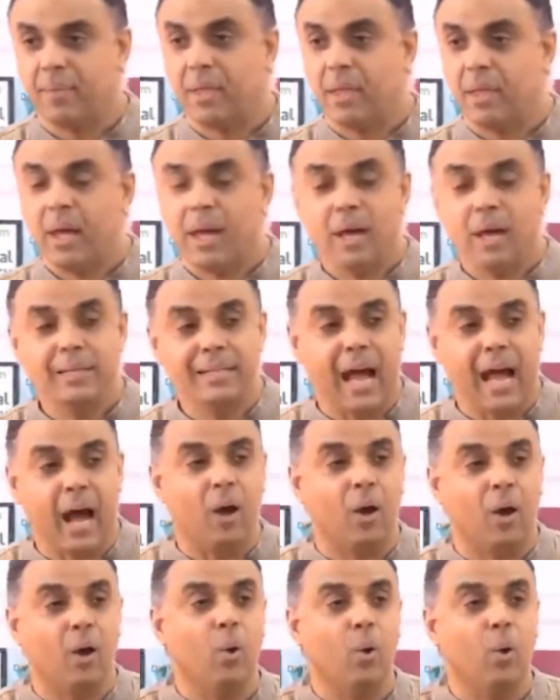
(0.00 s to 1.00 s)

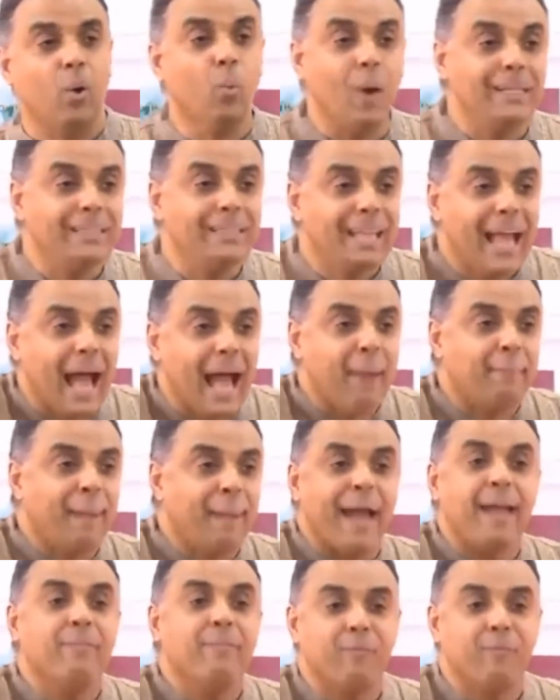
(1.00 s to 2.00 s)
Now, what am
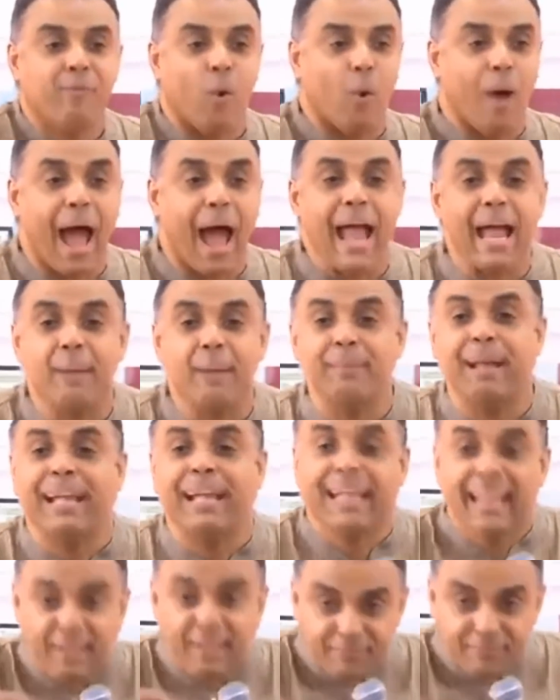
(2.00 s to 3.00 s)
I for? I am a
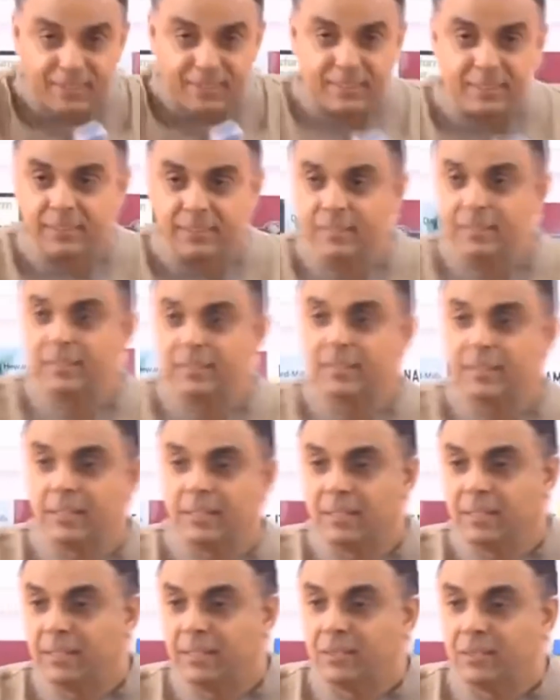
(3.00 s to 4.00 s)
gift
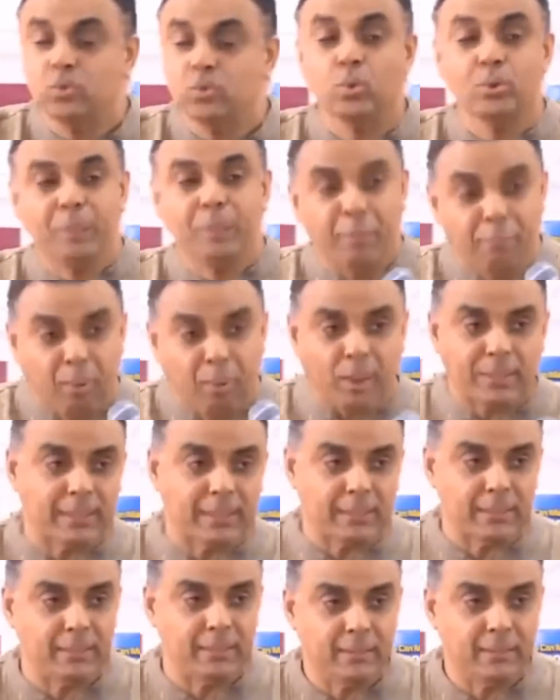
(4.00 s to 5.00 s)
to the
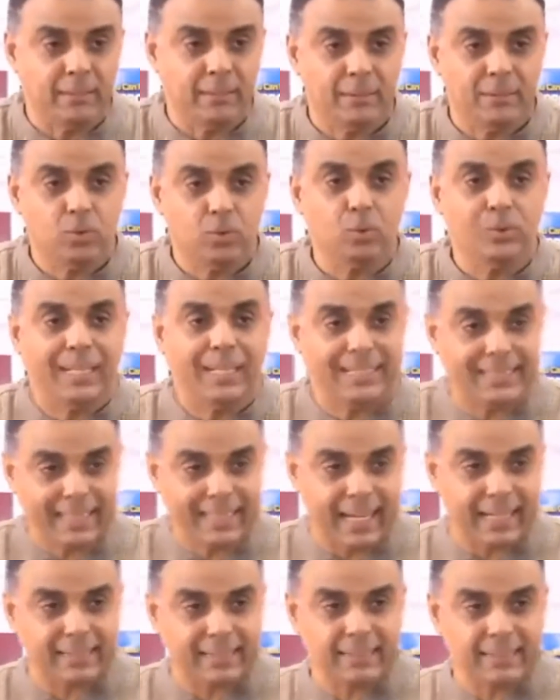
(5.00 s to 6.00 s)
body, to the
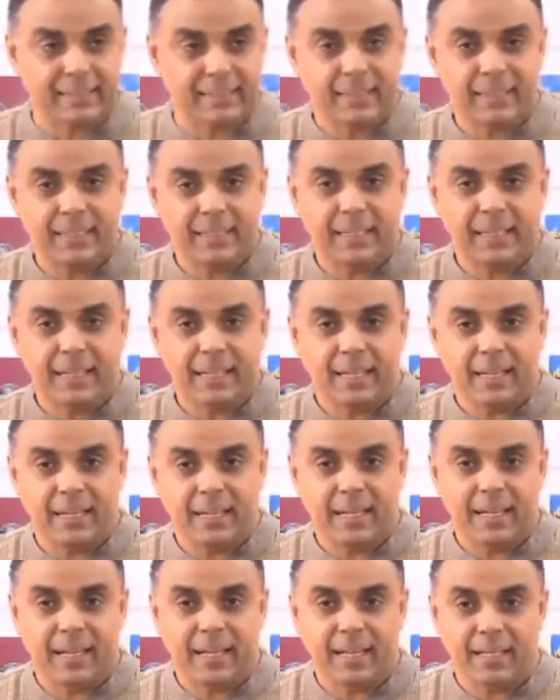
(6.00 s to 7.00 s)
church.
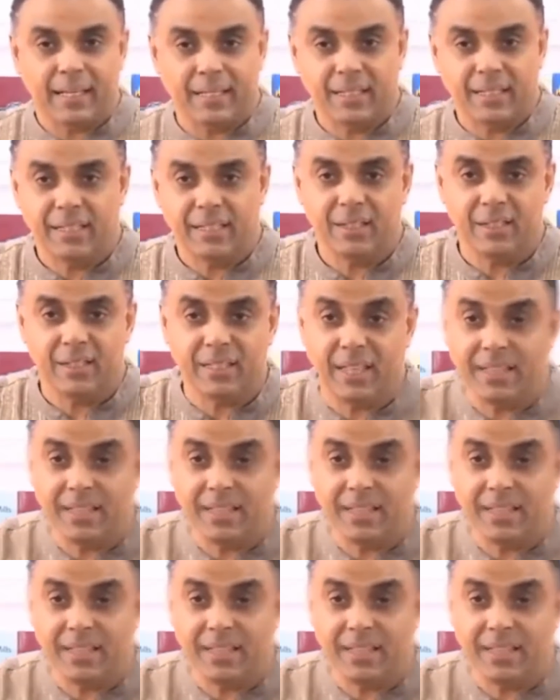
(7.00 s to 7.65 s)
You see, that's